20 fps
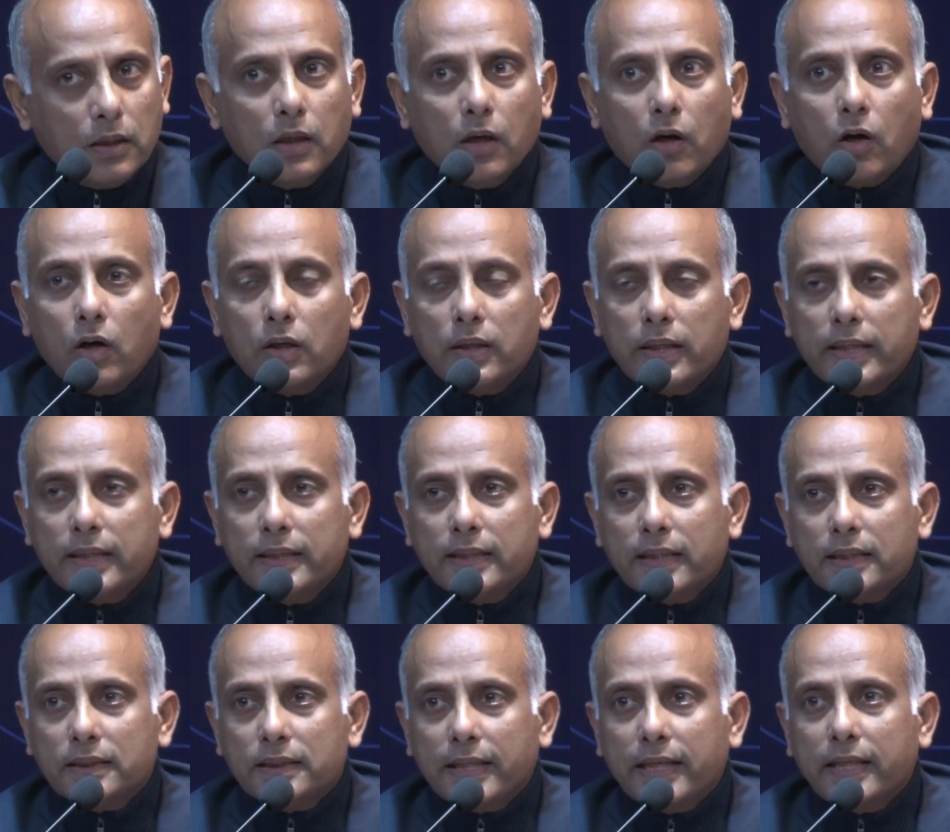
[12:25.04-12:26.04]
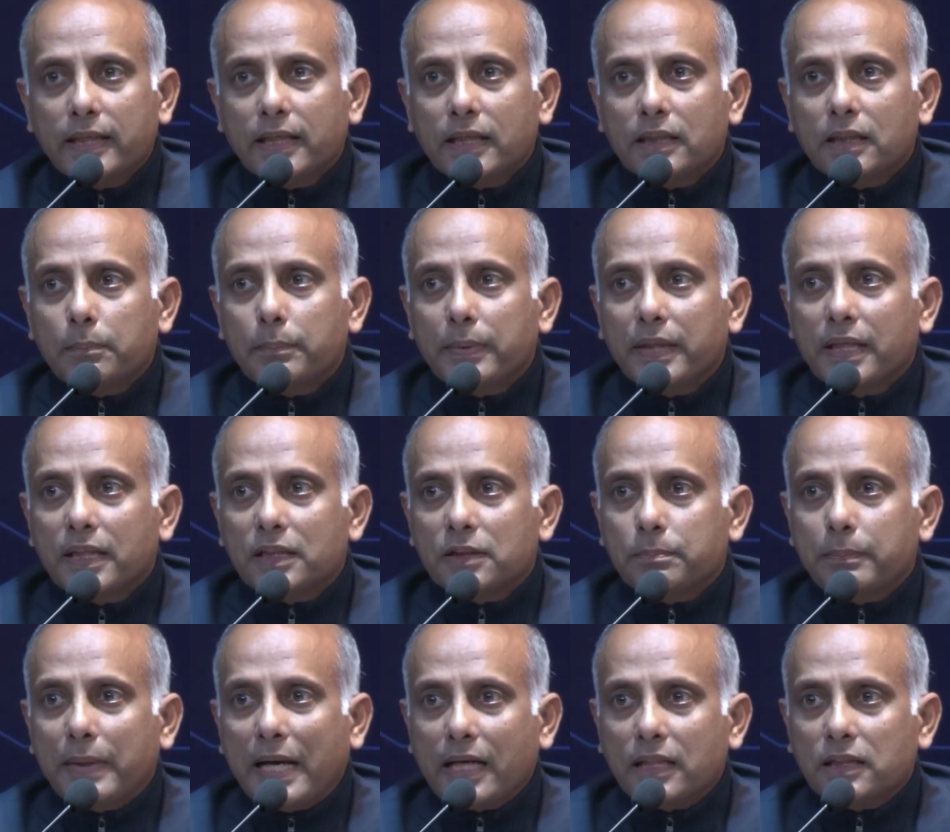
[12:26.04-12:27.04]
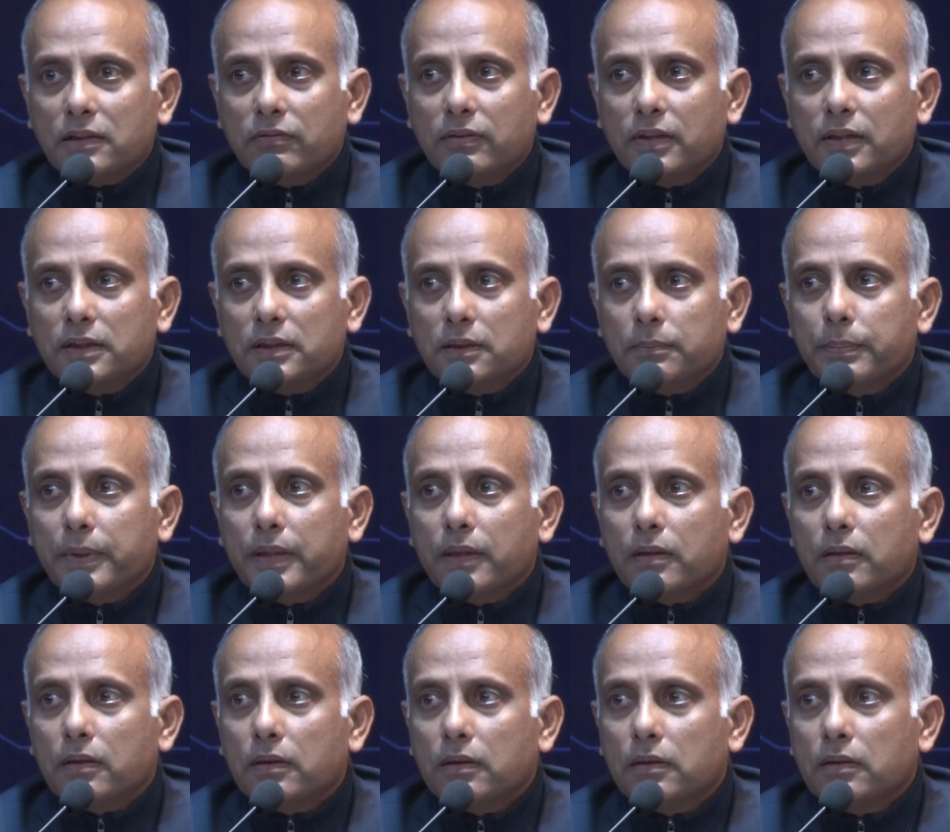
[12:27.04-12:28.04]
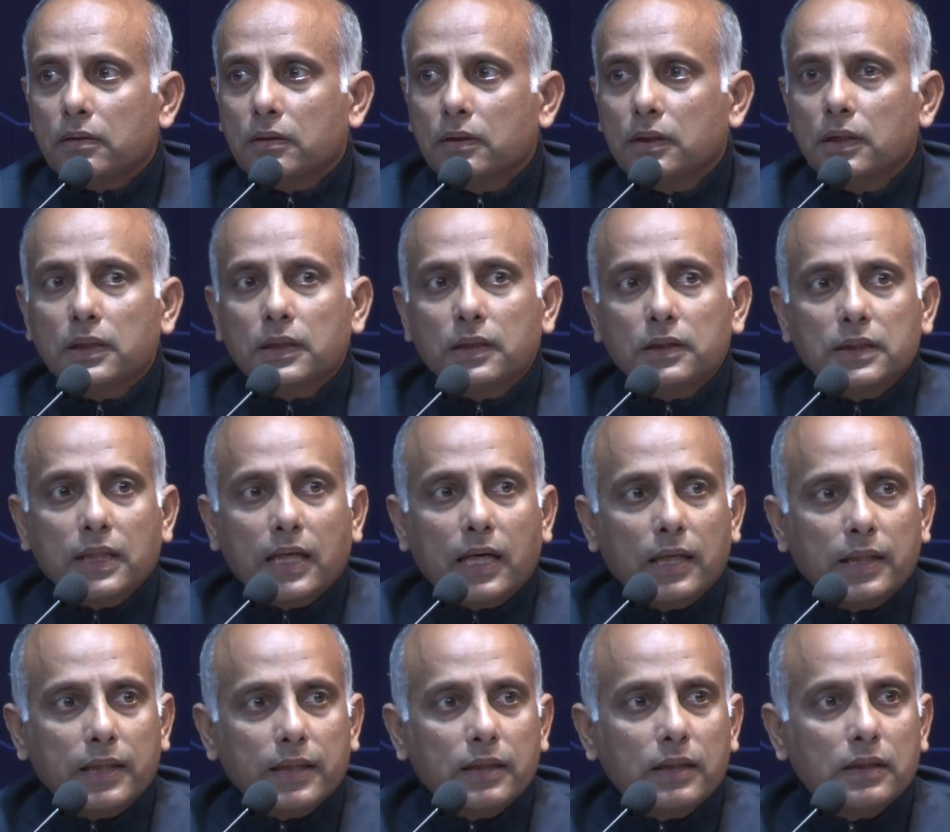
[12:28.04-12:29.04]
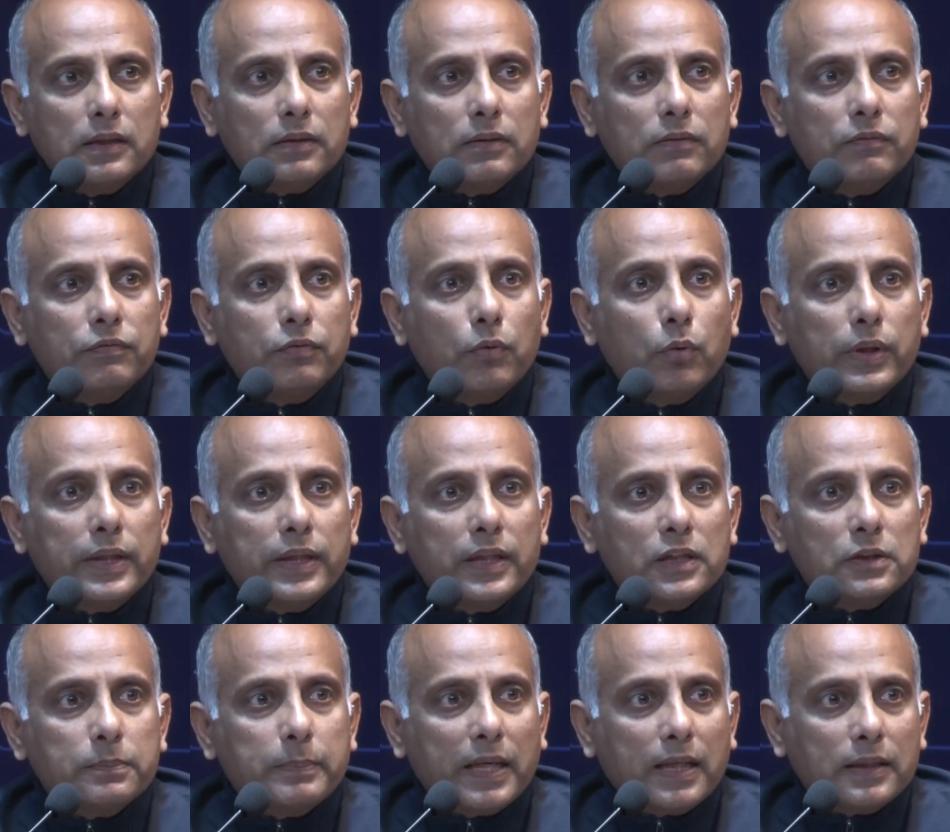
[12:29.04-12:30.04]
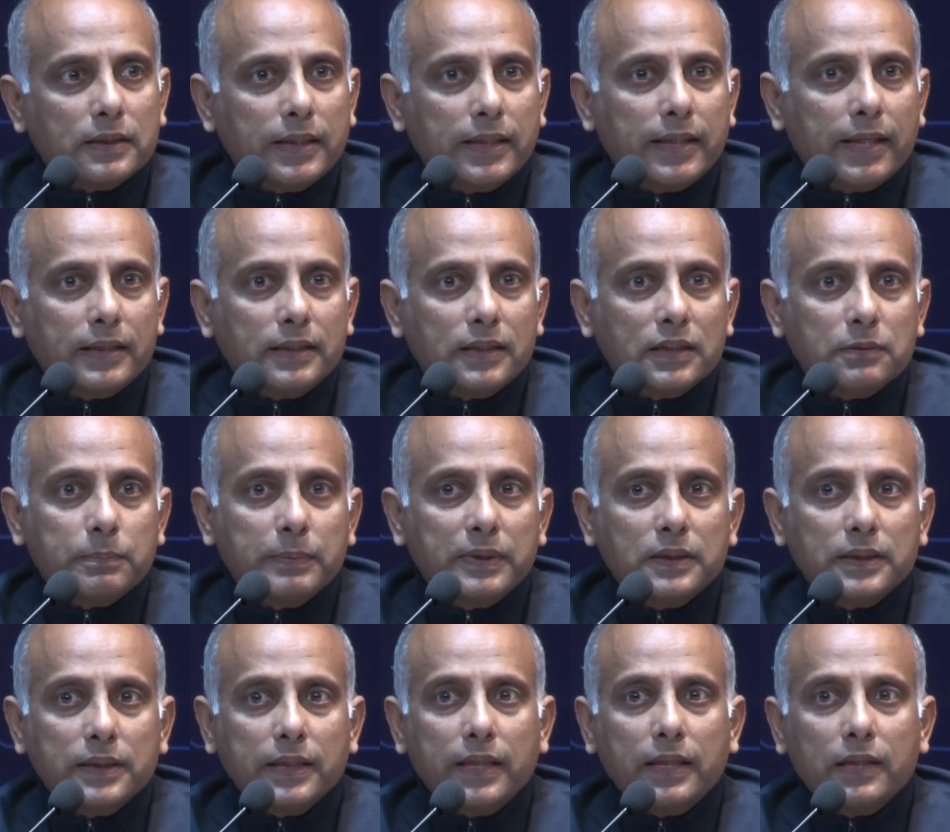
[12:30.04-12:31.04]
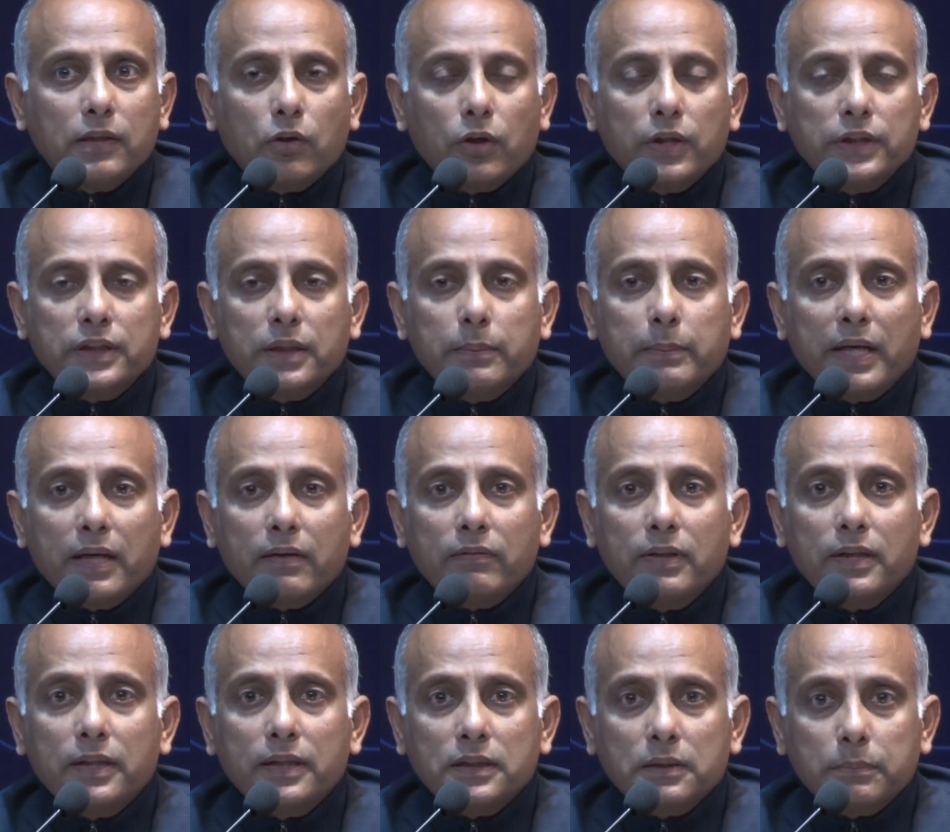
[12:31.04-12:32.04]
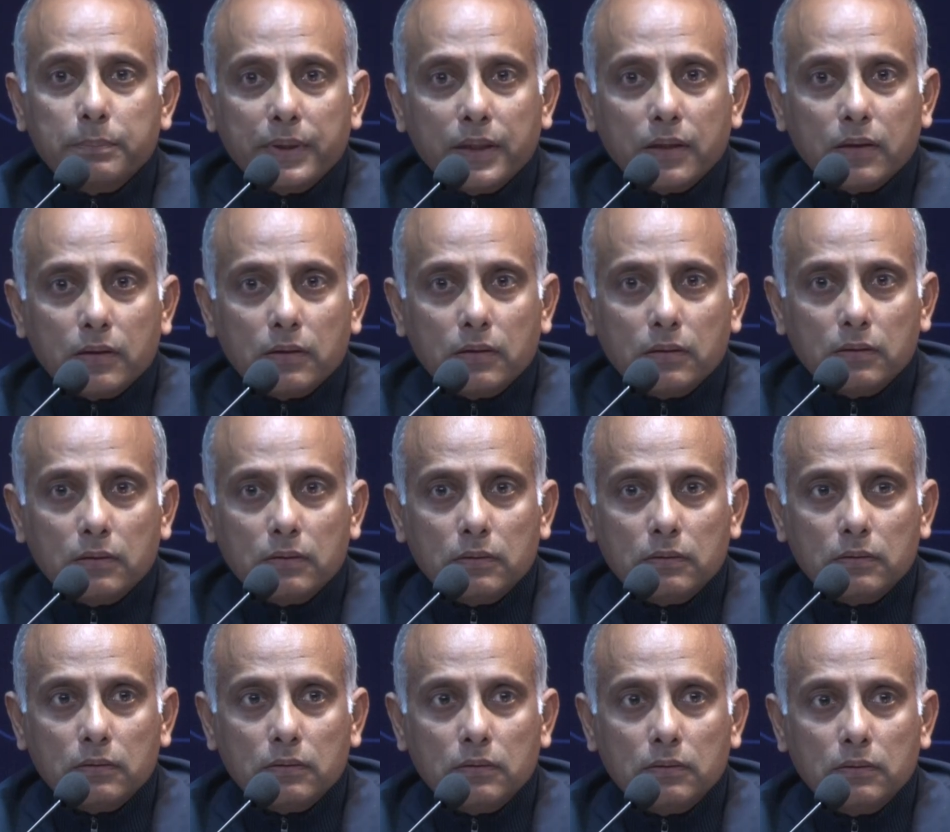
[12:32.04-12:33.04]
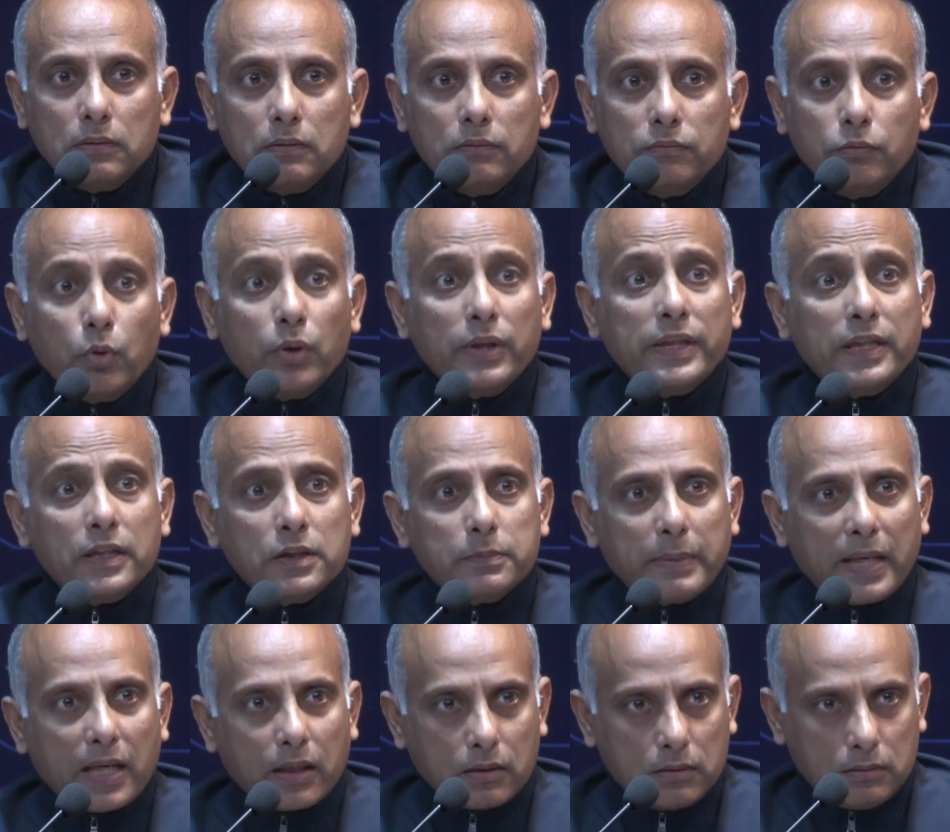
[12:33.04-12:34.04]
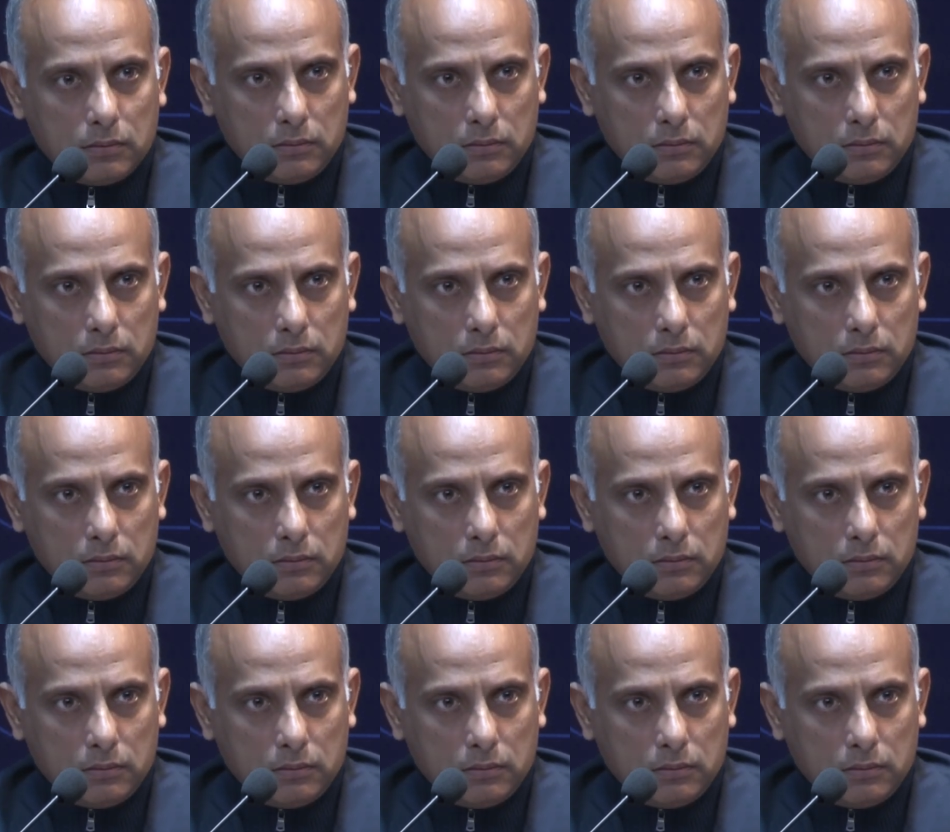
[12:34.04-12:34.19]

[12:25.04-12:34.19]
Already they are saying that the biggest banks will disappear. There's an article four years back saying H S B C and Deutsche Bank will disappear. Four years back.